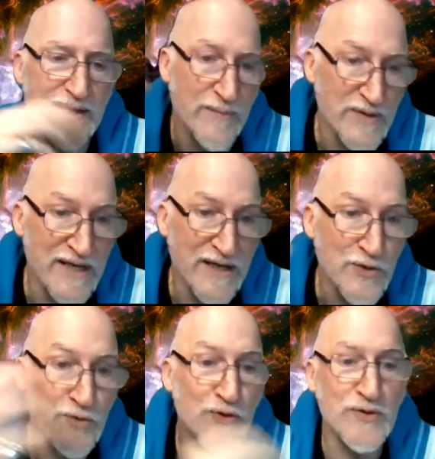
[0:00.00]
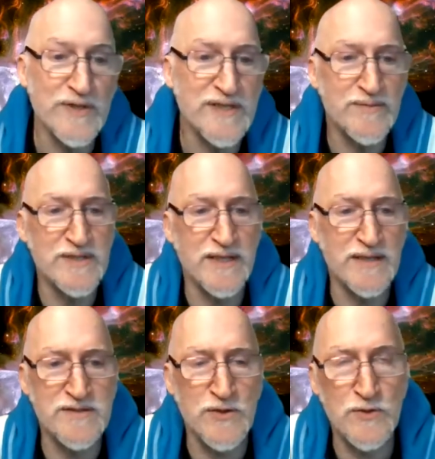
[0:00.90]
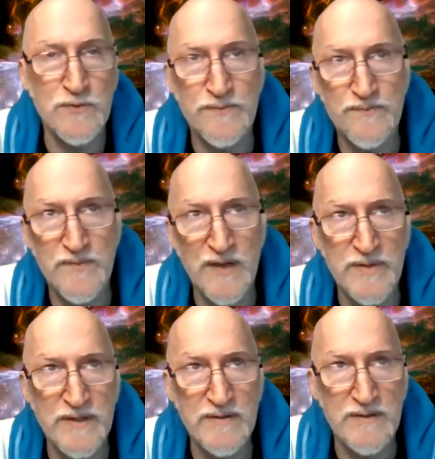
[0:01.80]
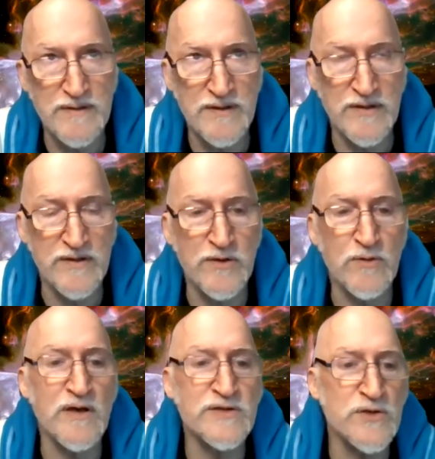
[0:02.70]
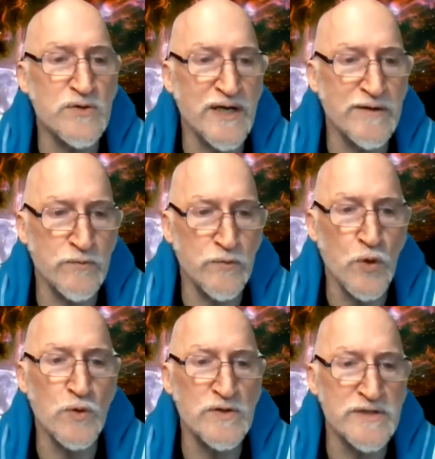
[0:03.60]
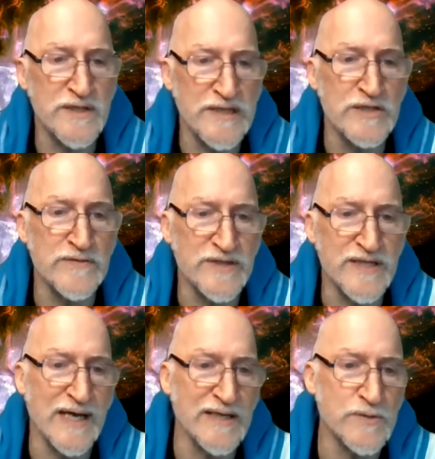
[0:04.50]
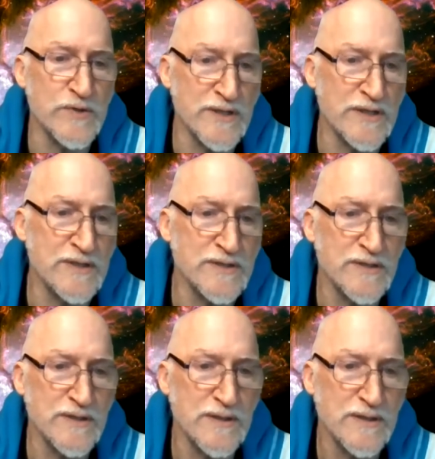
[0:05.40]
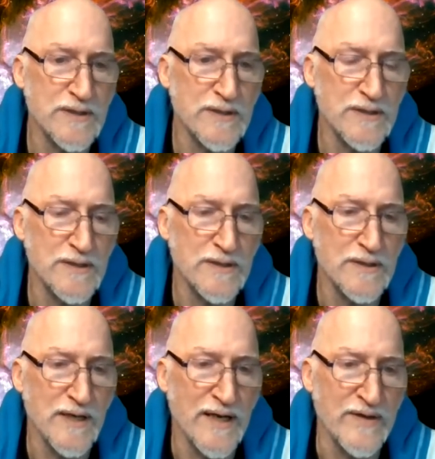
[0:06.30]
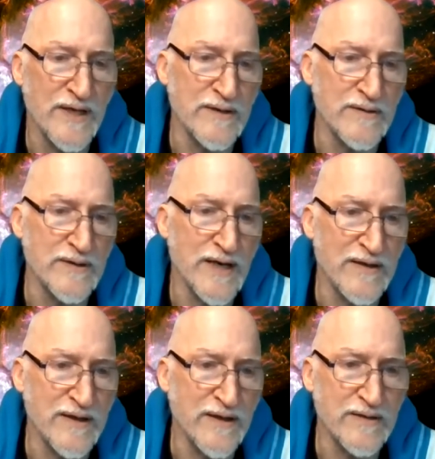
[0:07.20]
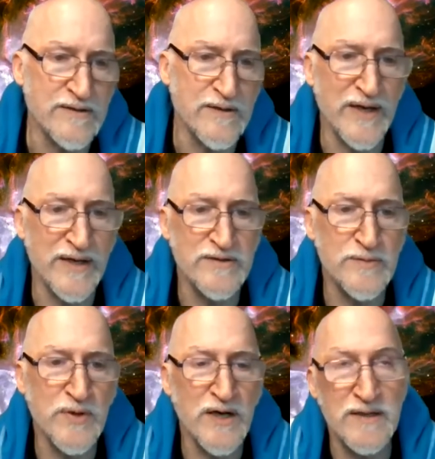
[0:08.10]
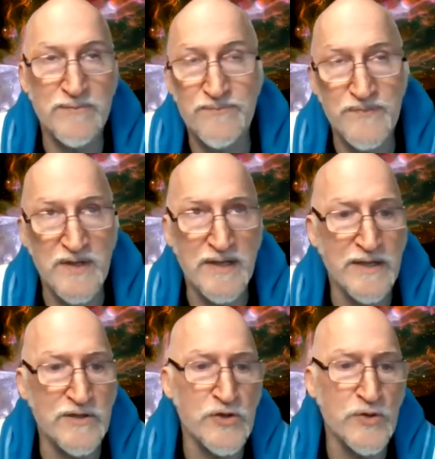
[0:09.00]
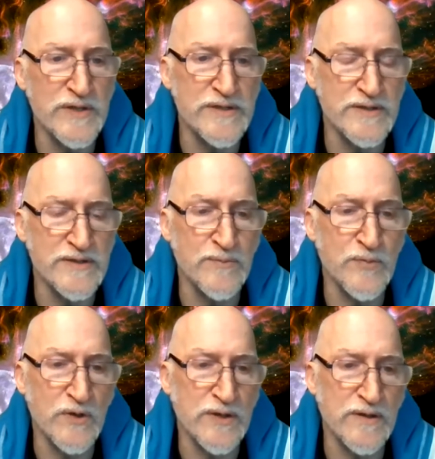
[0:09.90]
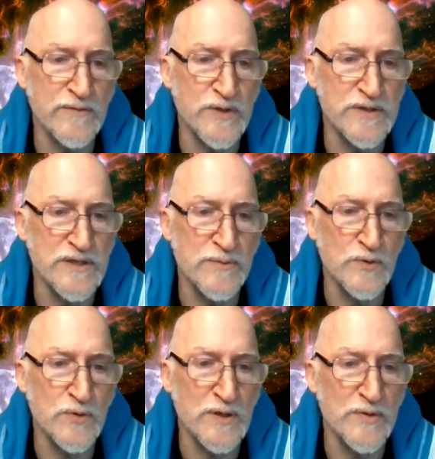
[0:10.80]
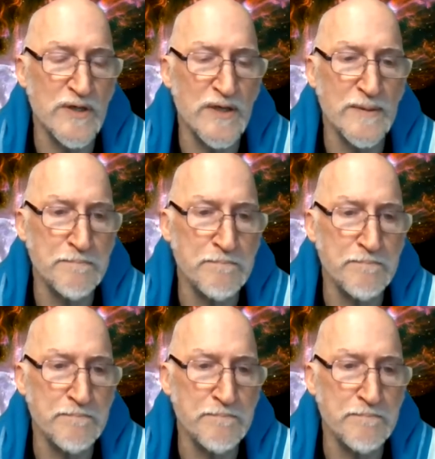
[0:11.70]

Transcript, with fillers: I'm a tech guru in some sense. So, I mean, they, there are also kind of roles that each of us has within us. And then I think it depends upon, again, choice at some point of what team you want to be on.